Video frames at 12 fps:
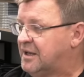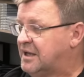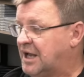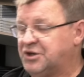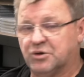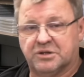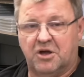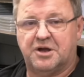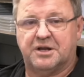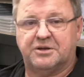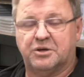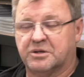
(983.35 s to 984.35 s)
And you'll learn
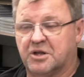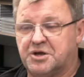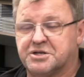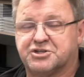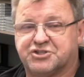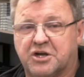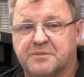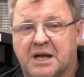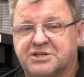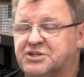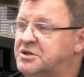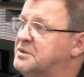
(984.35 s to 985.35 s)
it. You'll learn it so
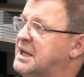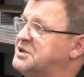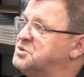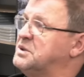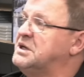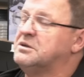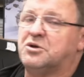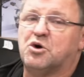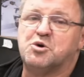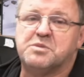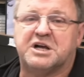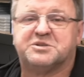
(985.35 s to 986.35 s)
much that you'll get to a hill, you
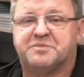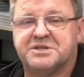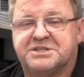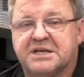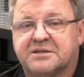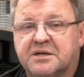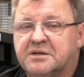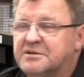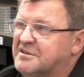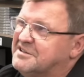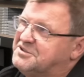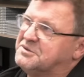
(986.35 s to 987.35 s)
almost predict,
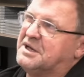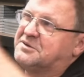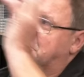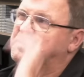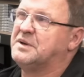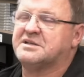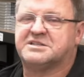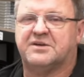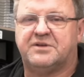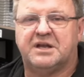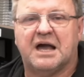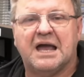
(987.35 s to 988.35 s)
oh, I shall get to about
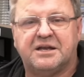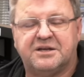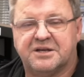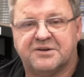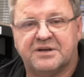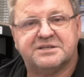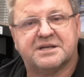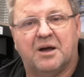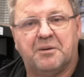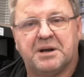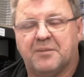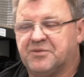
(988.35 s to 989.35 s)
70 or 80 degrees
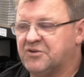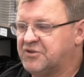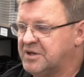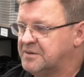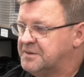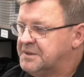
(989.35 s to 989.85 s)
going up this hill,